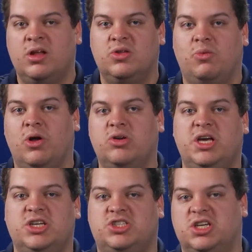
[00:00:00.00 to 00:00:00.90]
The row key
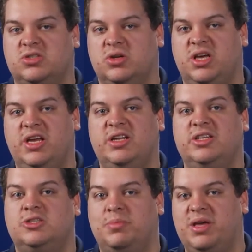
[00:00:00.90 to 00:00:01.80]
is just a key that
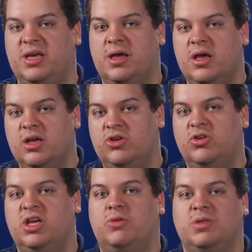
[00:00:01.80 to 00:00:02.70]
needs to be
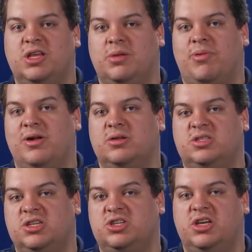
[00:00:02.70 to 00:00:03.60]
unique within a
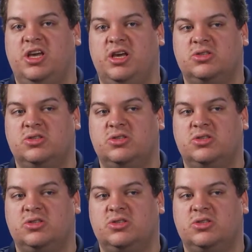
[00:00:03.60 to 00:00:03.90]
partition key.